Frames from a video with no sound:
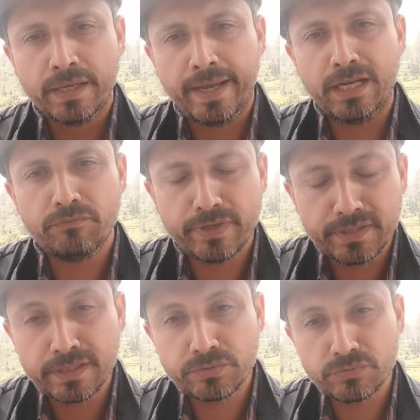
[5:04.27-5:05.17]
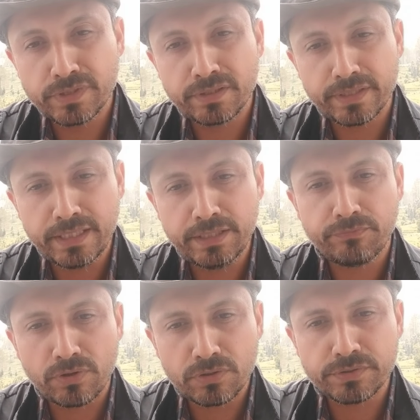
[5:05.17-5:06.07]
and whether do they really
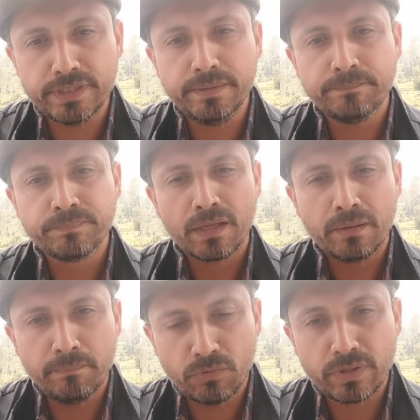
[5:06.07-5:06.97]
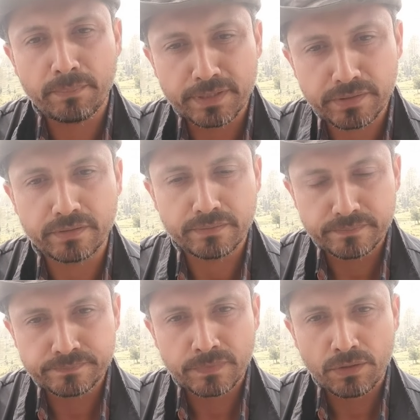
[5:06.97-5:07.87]
follow the Bilona
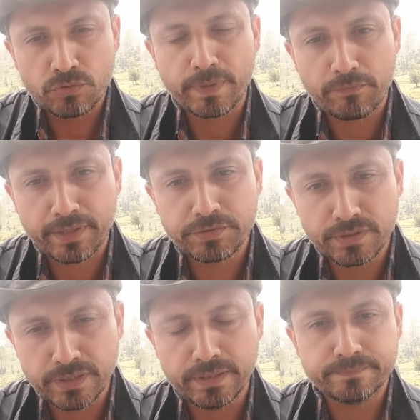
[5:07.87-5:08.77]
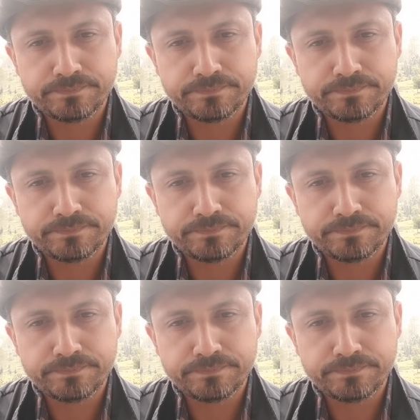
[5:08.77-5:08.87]
method to manufacture ghee.